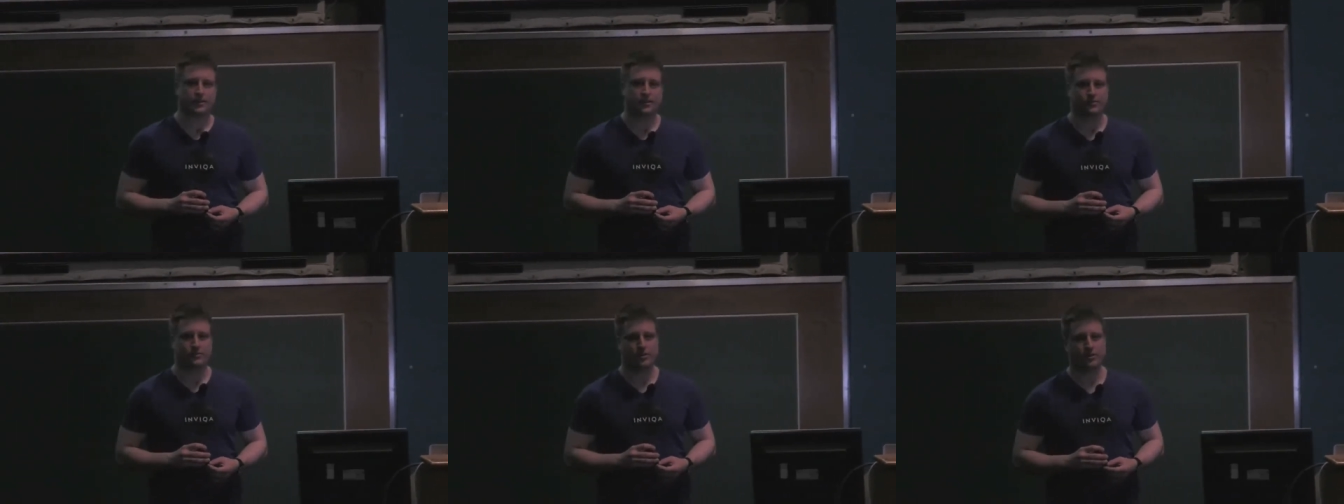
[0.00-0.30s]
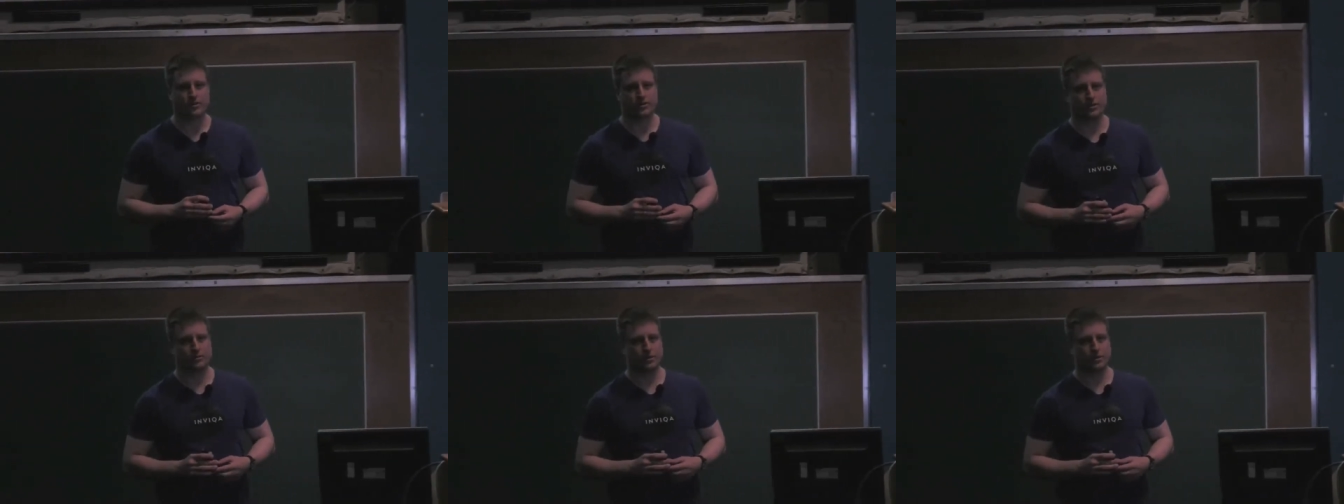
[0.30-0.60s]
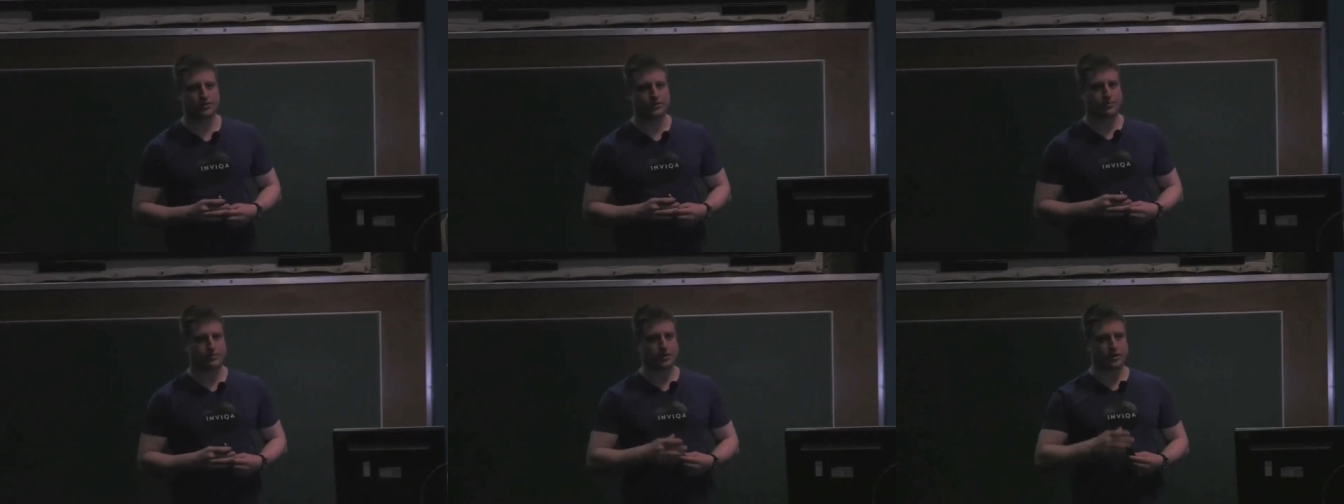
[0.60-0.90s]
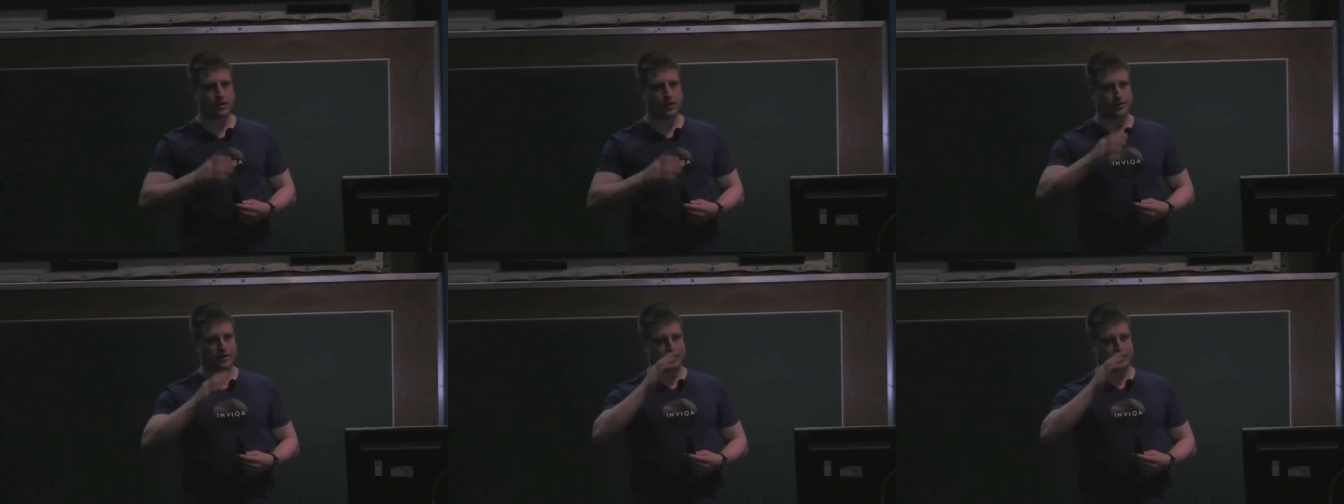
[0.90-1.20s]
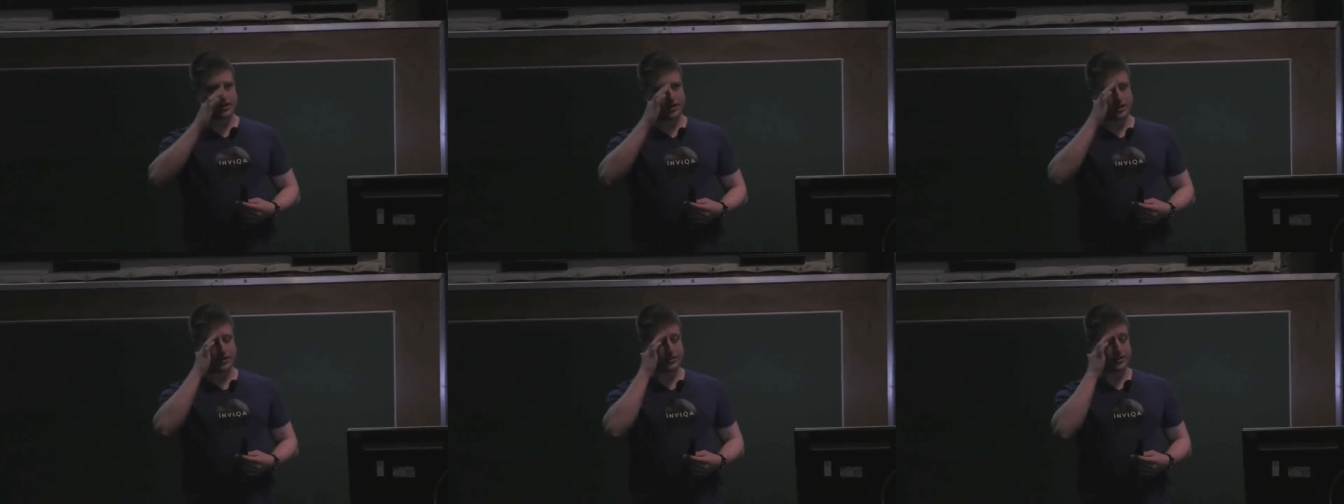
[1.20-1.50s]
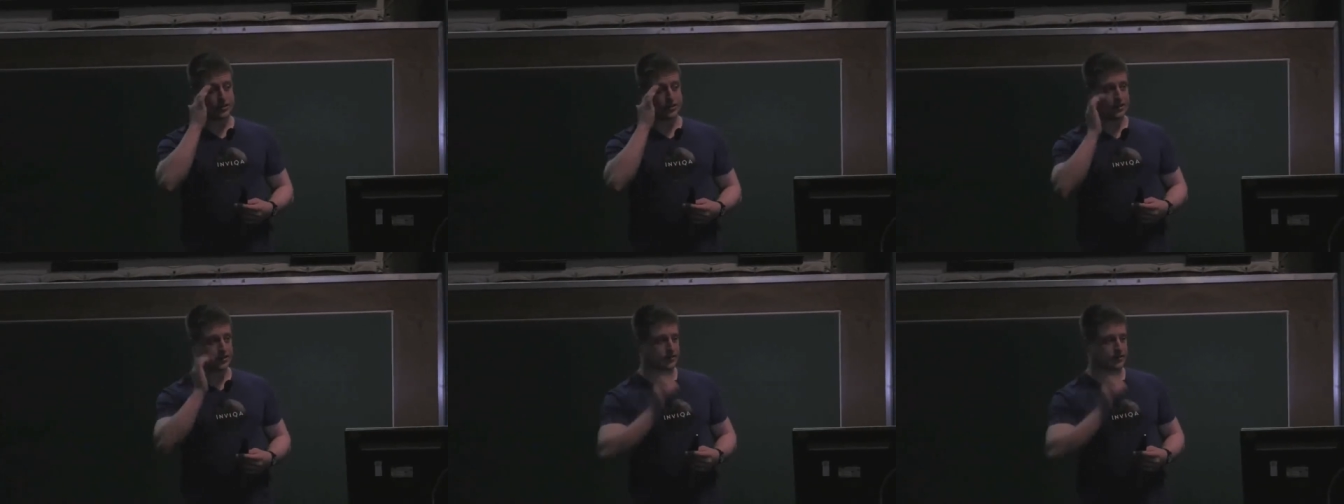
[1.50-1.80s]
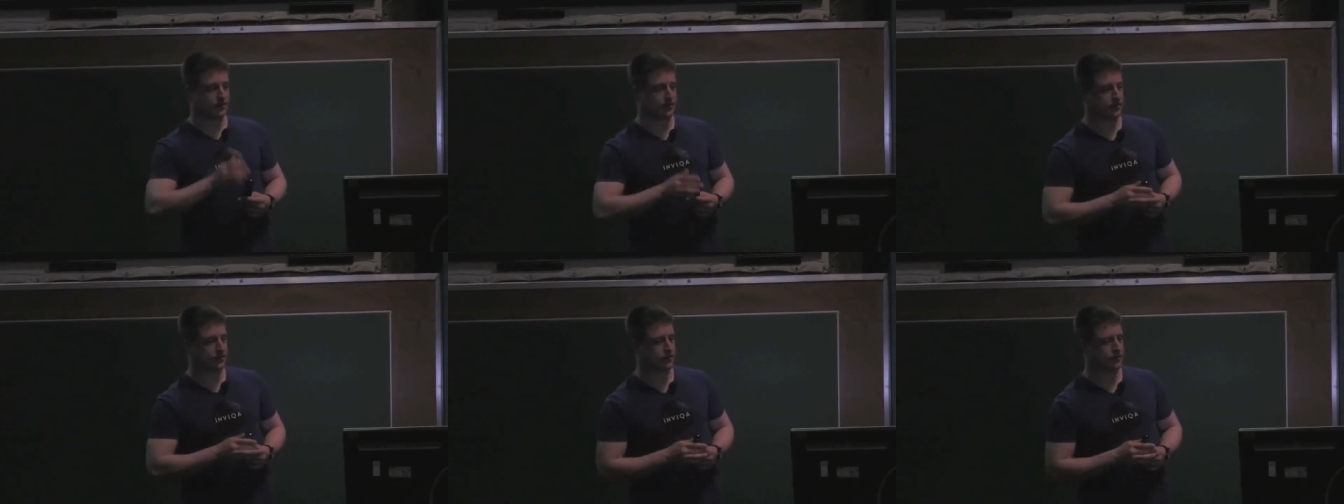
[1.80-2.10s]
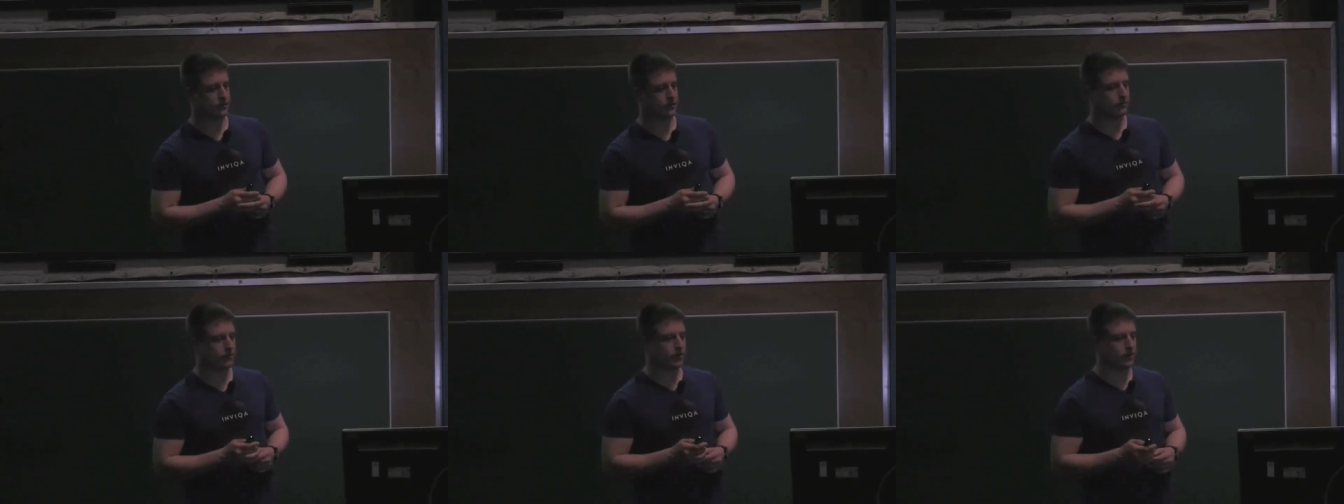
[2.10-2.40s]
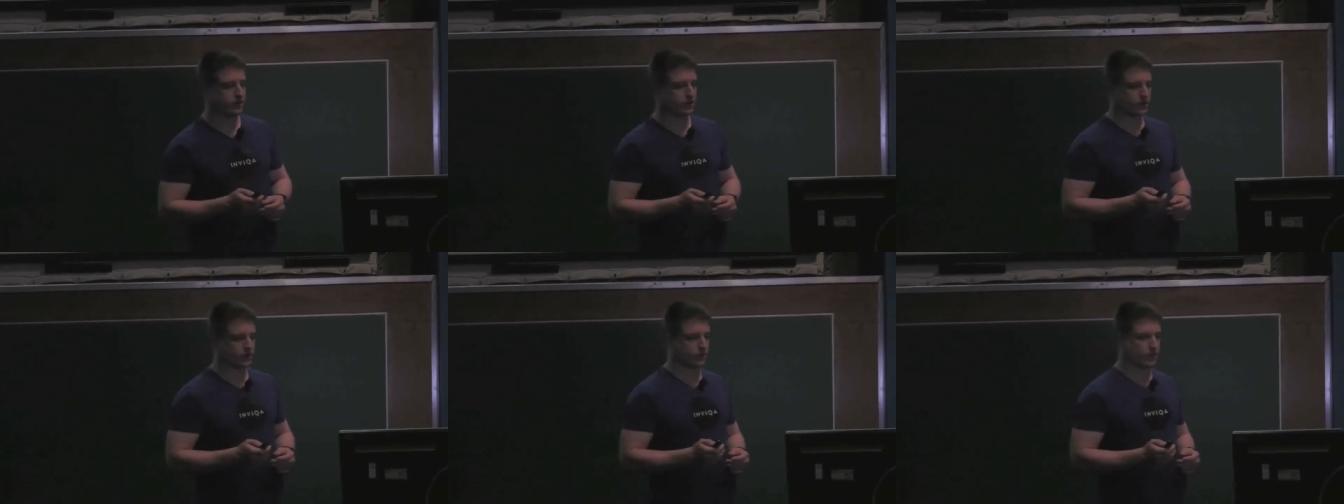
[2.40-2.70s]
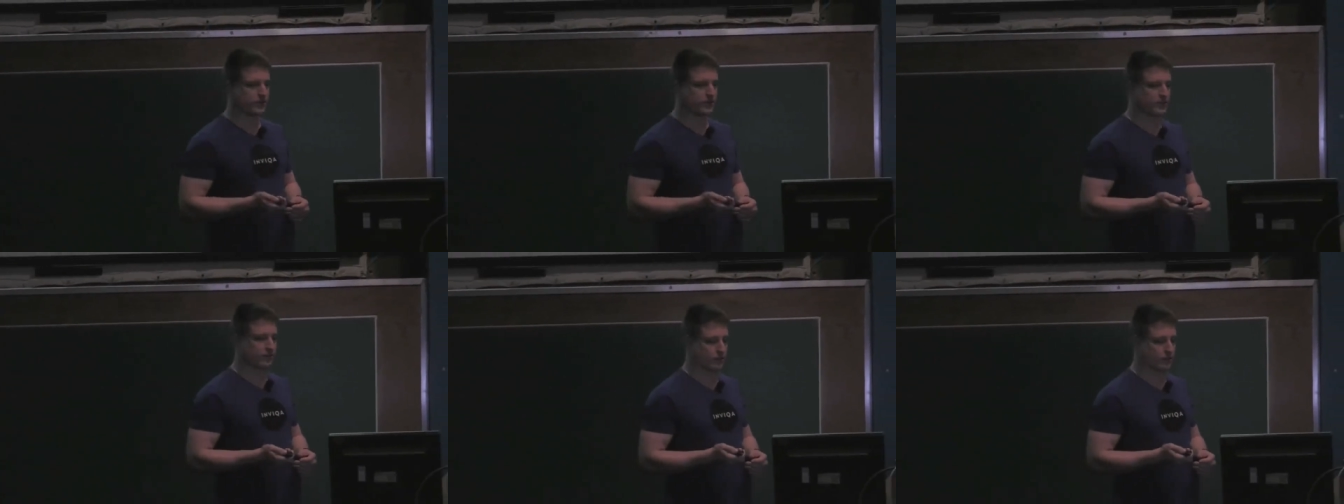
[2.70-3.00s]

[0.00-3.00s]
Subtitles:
It's possible to put other change sets into merge commits.